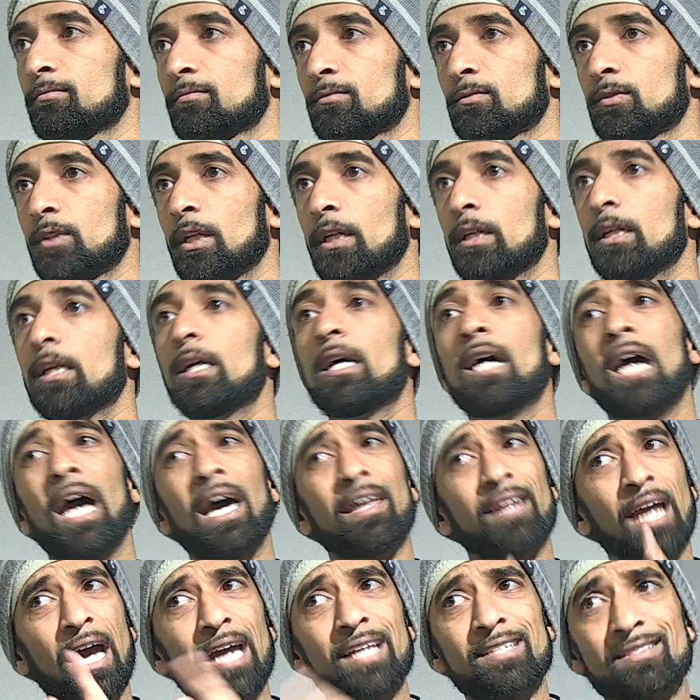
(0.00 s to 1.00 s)
Okay?
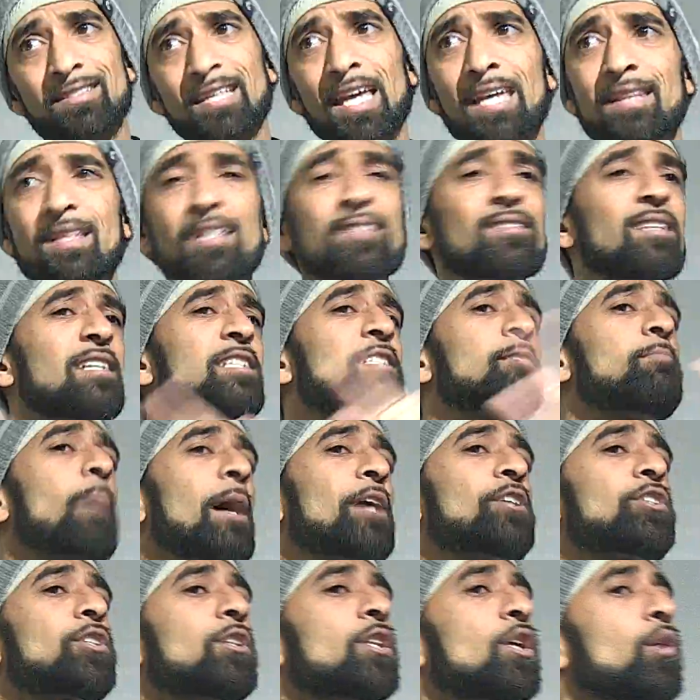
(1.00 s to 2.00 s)
And I say this
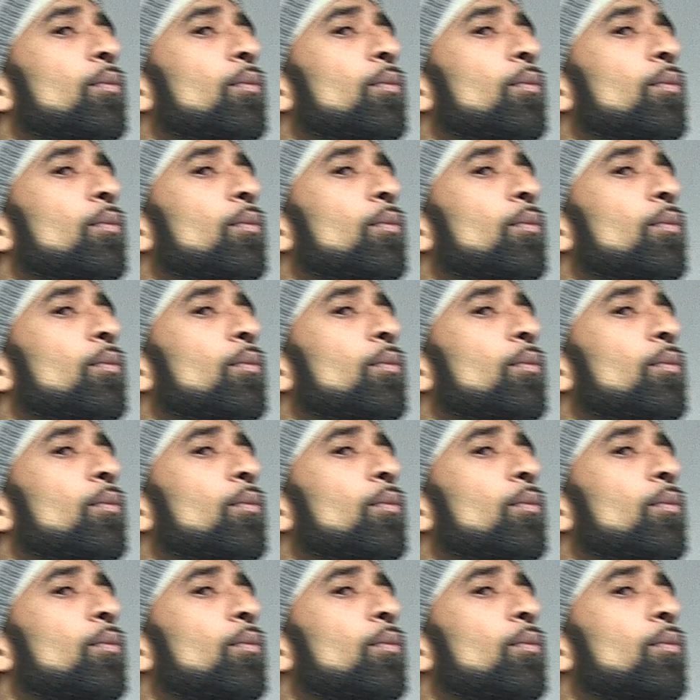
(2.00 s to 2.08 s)
especially